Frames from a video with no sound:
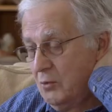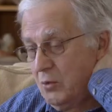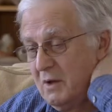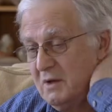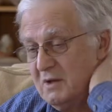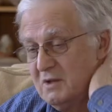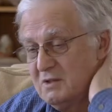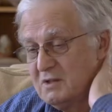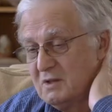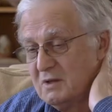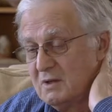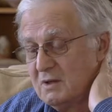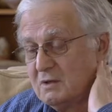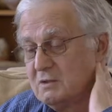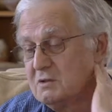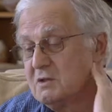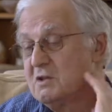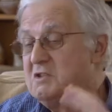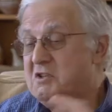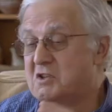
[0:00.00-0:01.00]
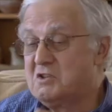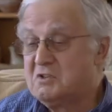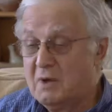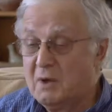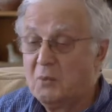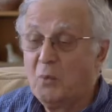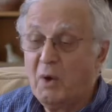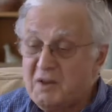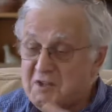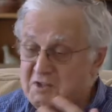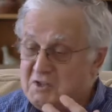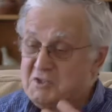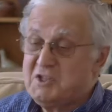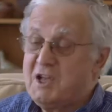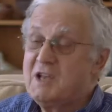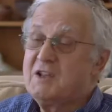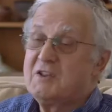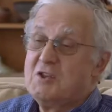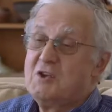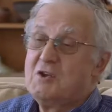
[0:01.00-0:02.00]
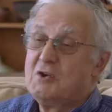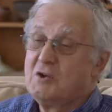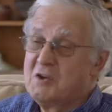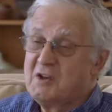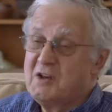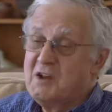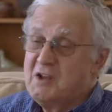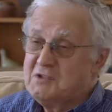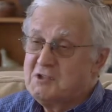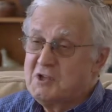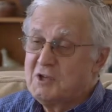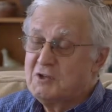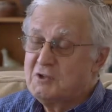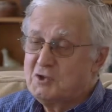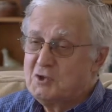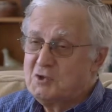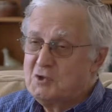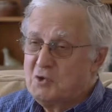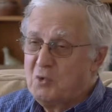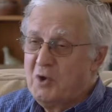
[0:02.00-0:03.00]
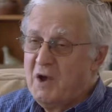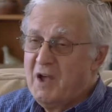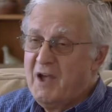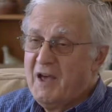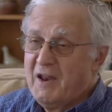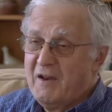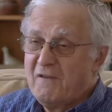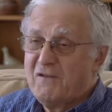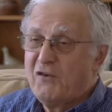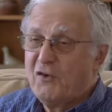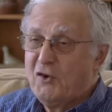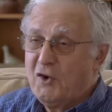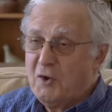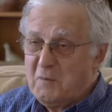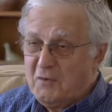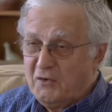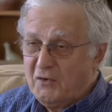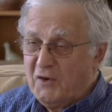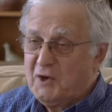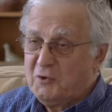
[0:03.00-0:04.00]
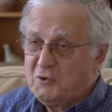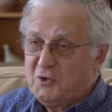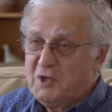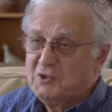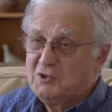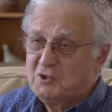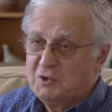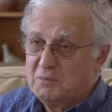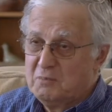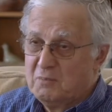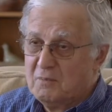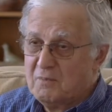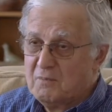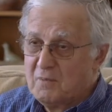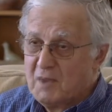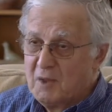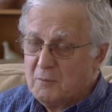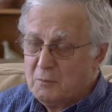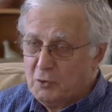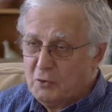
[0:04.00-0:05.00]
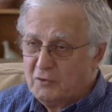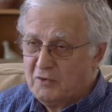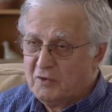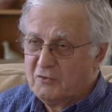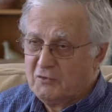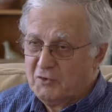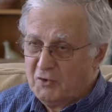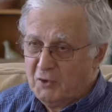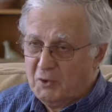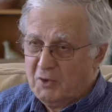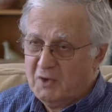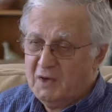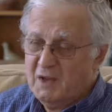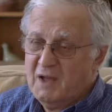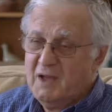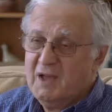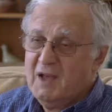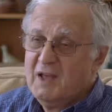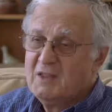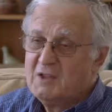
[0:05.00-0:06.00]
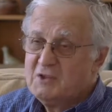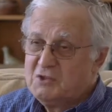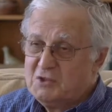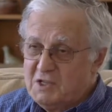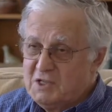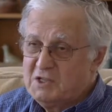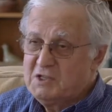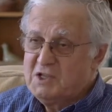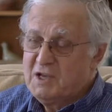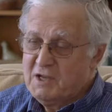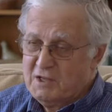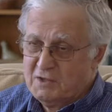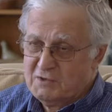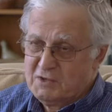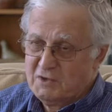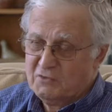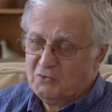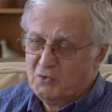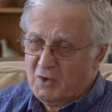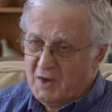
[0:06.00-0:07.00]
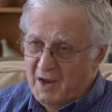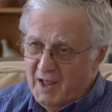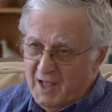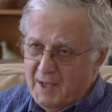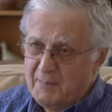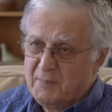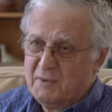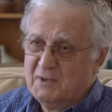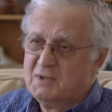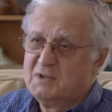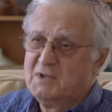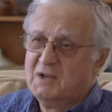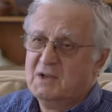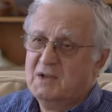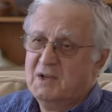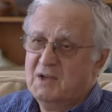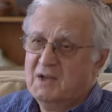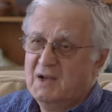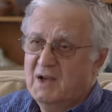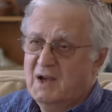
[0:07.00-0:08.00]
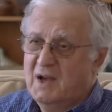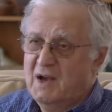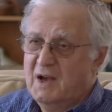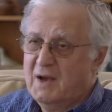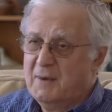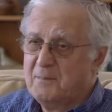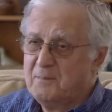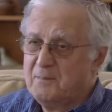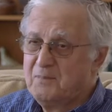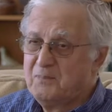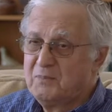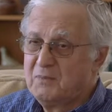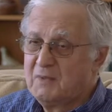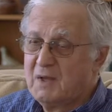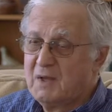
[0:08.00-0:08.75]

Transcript: wanted to, to, it wanted to take the organization to where it had a firmer foundation moving forward. The details of what happened, um,